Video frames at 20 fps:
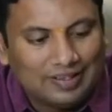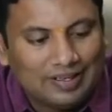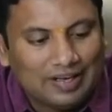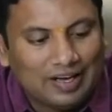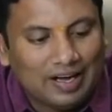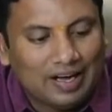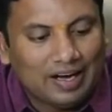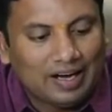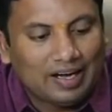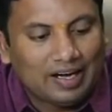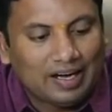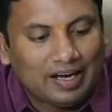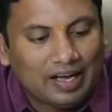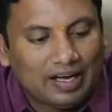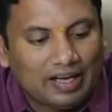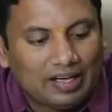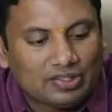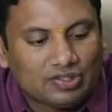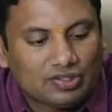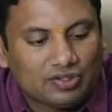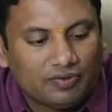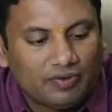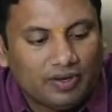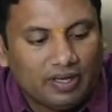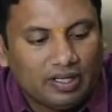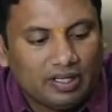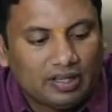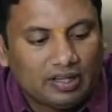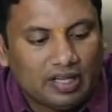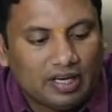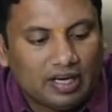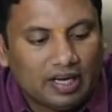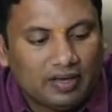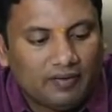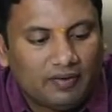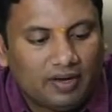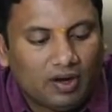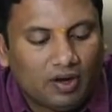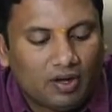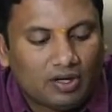Anil Nair's way. Then I will
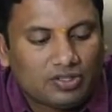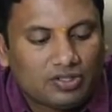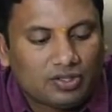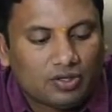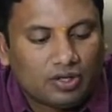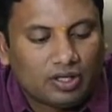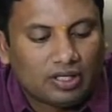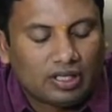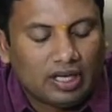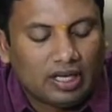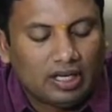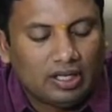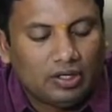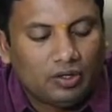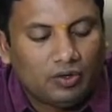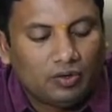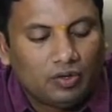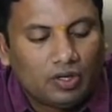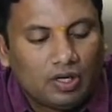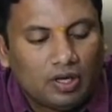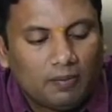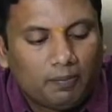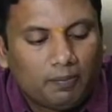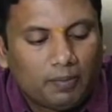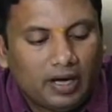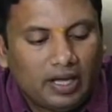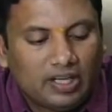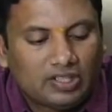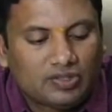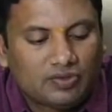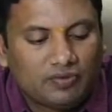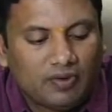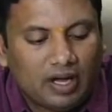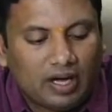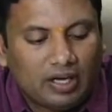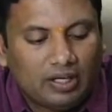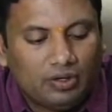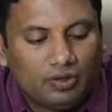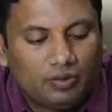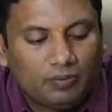also tell you place
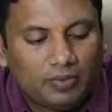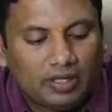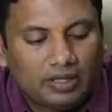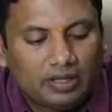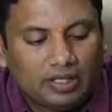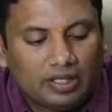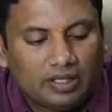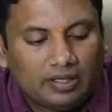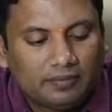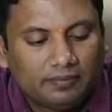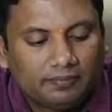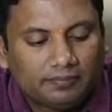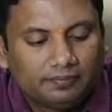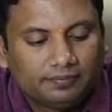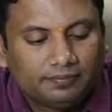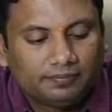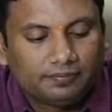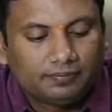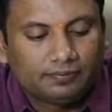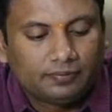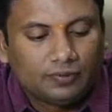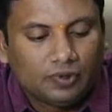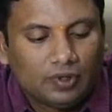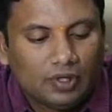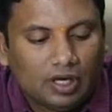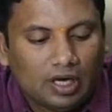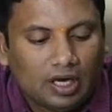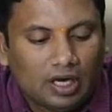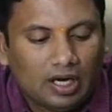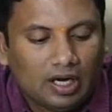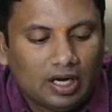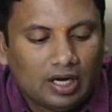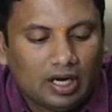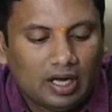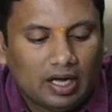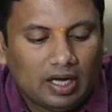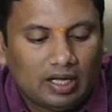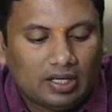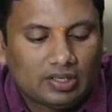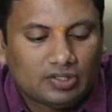value method. Anil
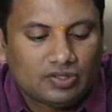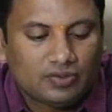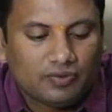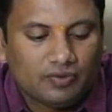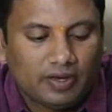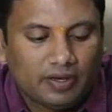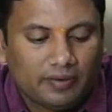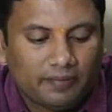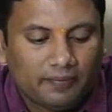Nair's way.